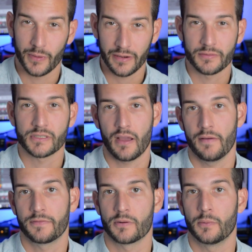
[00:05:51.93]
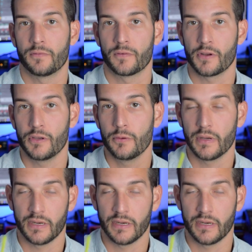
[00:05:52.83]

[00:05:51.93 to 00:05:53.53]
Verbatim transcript: whatever's comfortable for you.